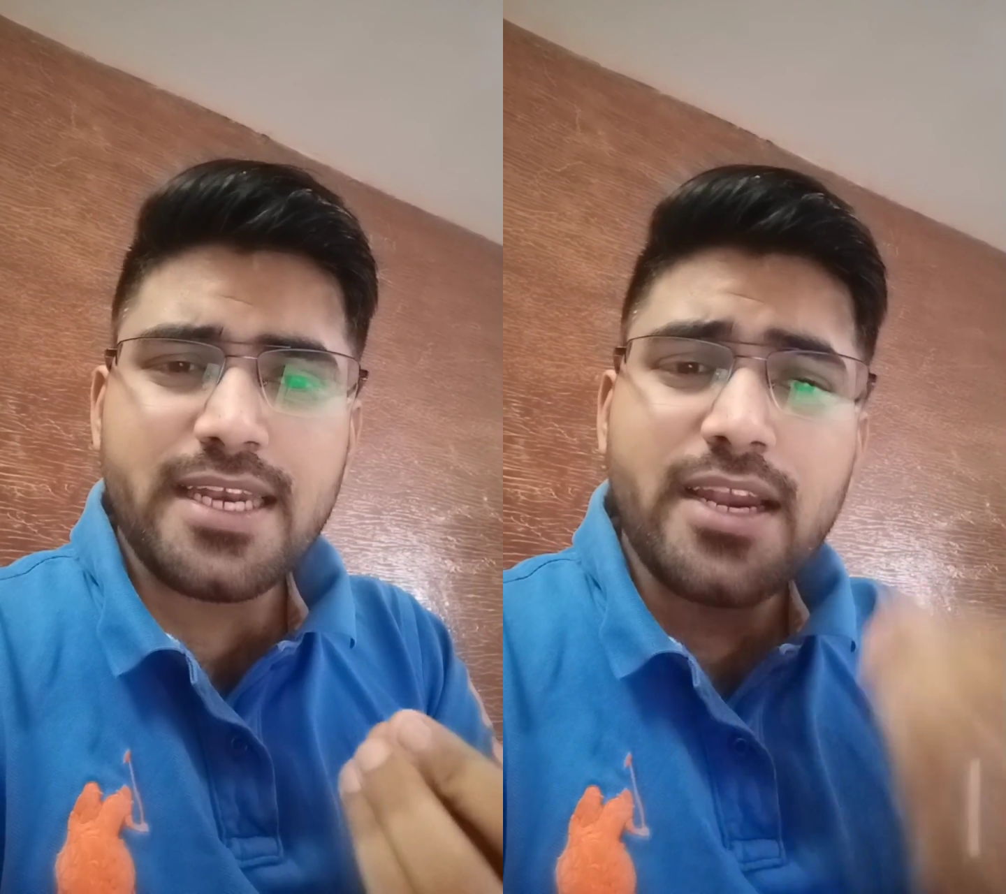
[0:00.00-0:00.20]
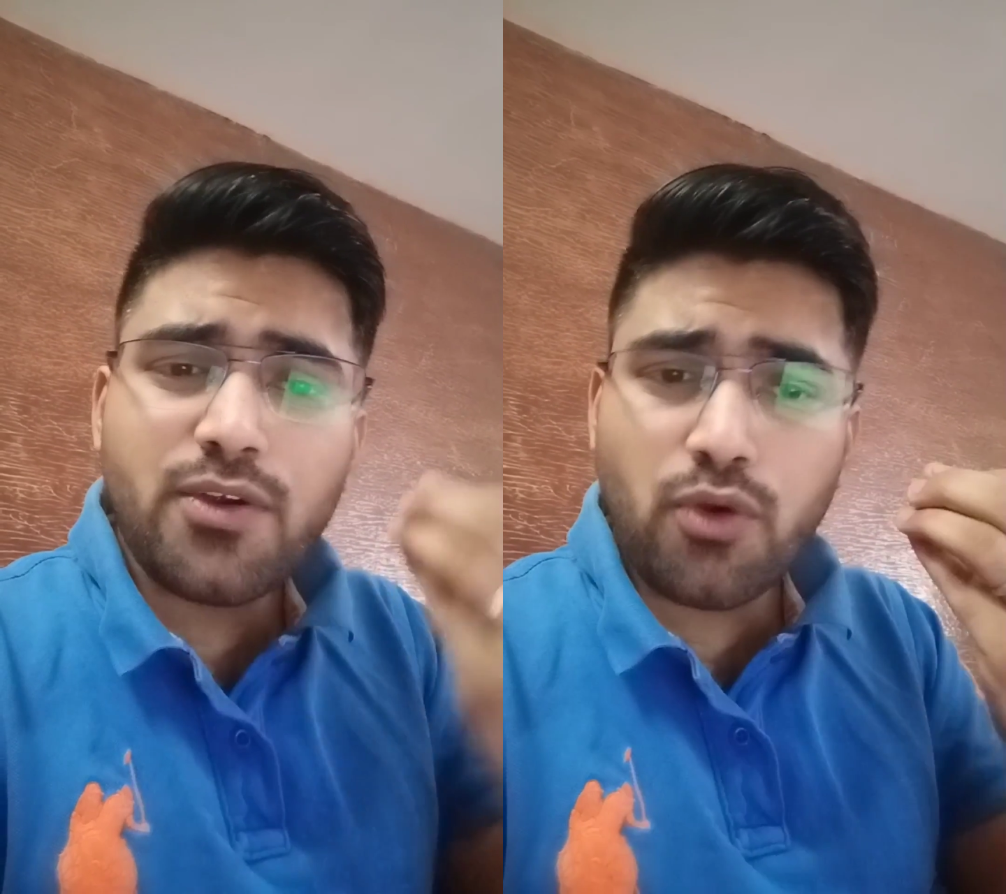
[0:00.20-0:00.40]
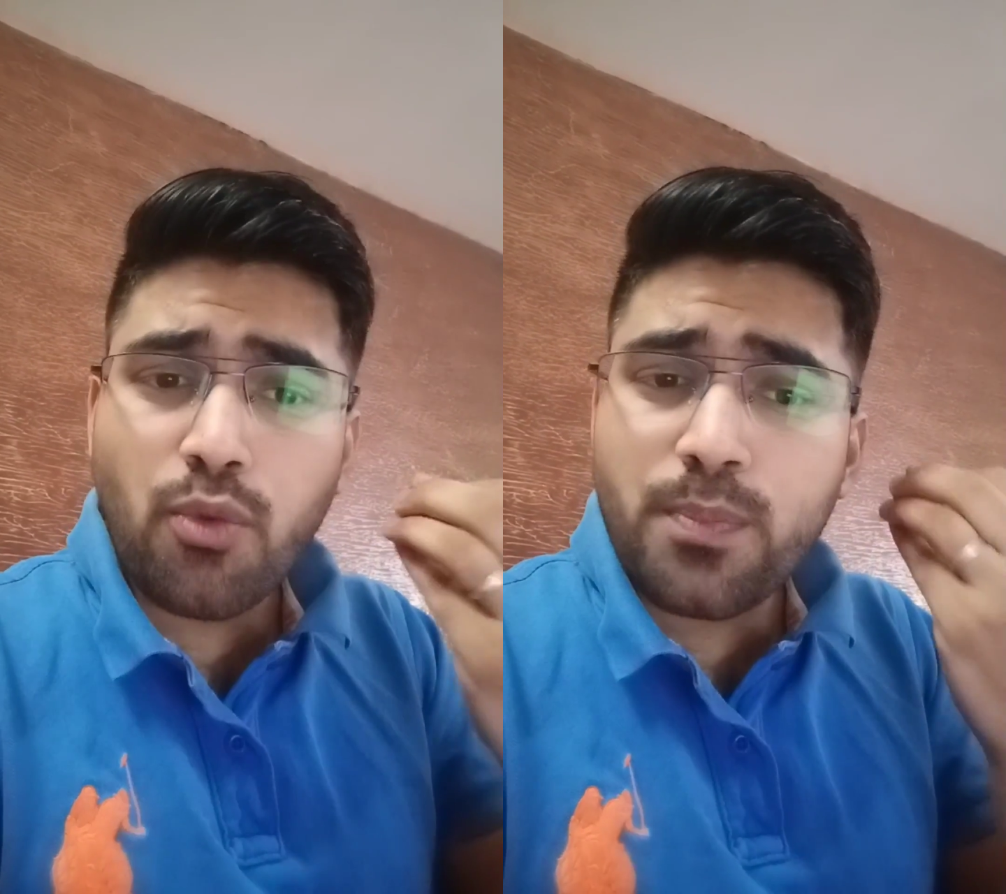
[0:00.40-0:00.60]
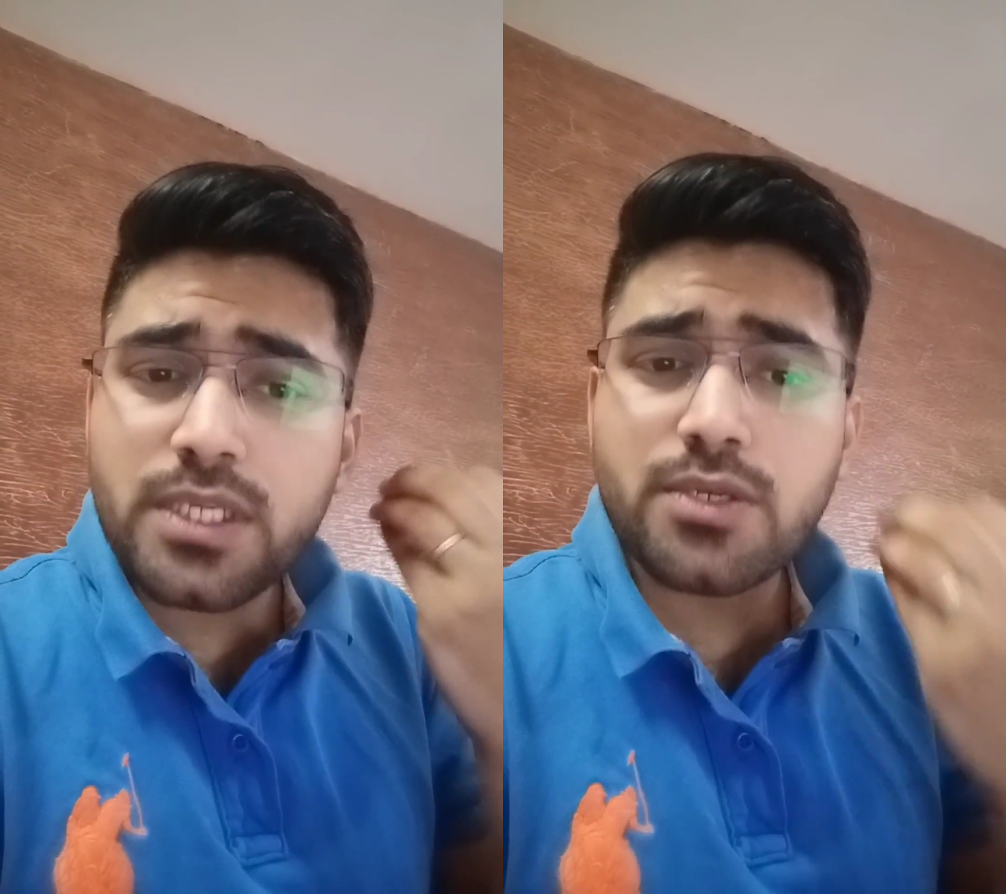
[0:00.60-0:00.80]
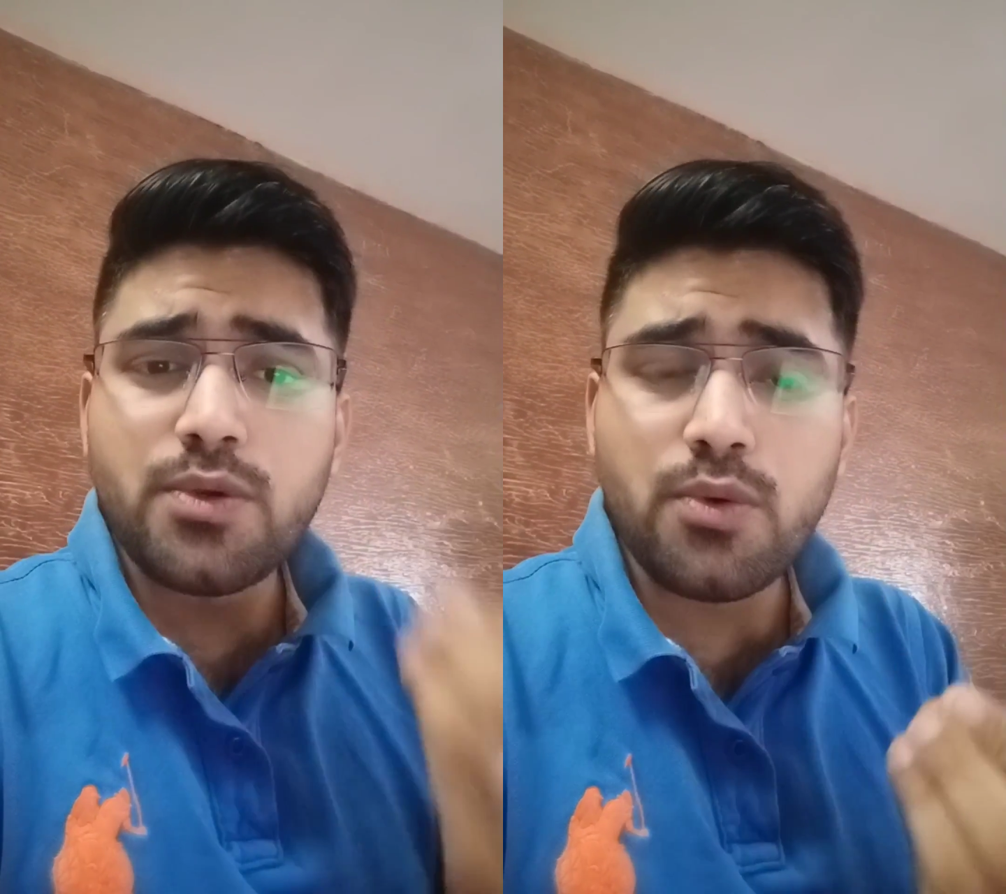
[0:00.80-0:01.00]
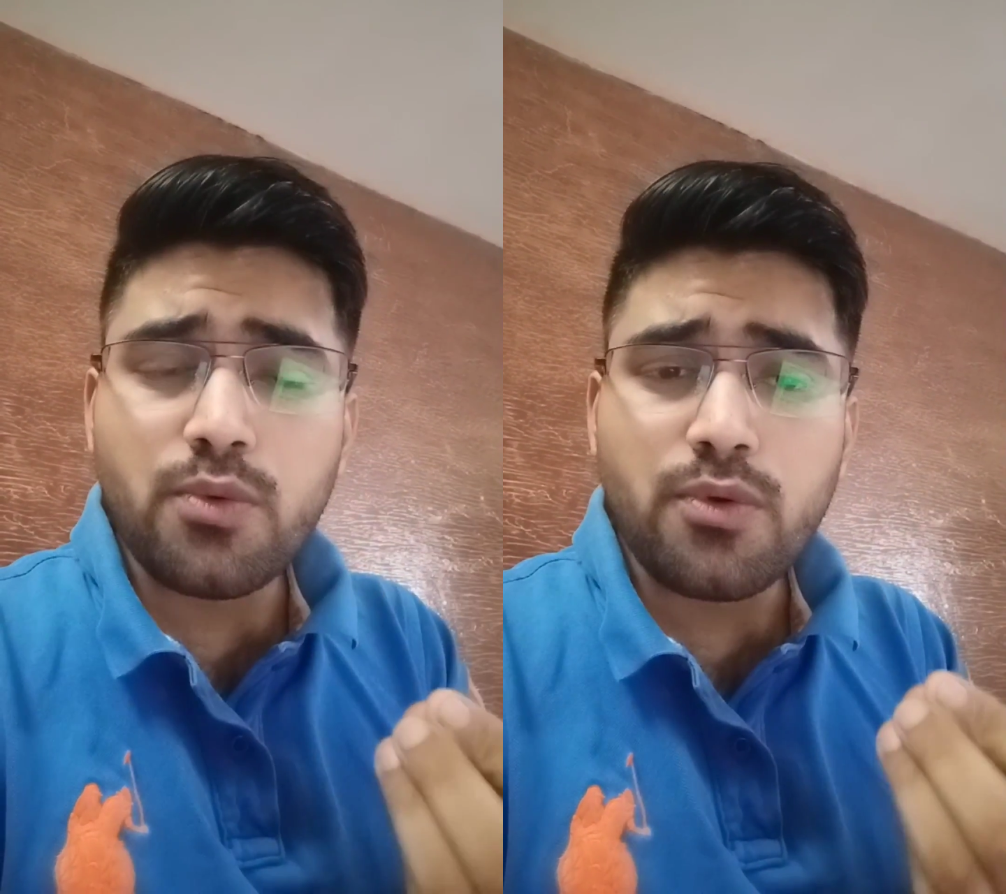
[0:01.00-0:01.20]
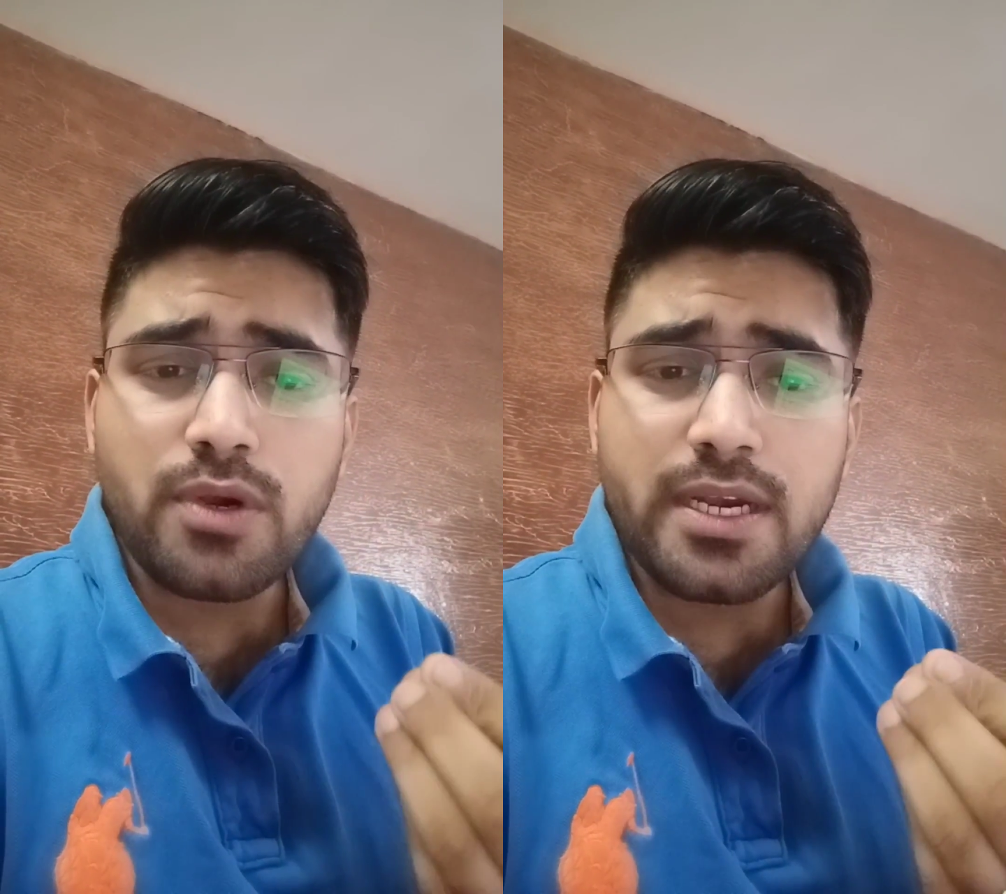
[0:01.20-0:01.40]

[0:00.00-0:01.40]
that toppers do